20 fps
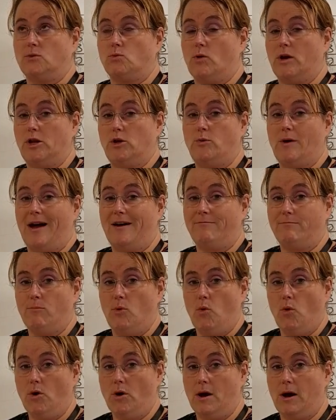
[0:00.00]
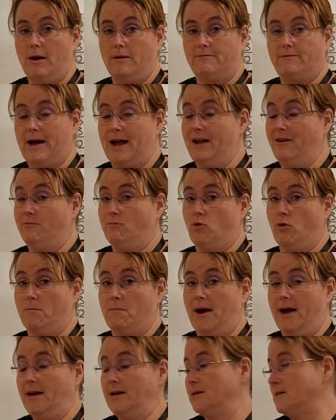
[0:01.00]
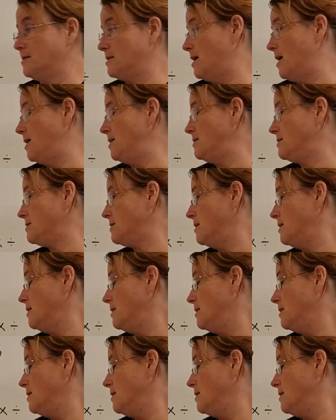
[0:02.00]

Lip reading: What do you have more of? I have more minus signs.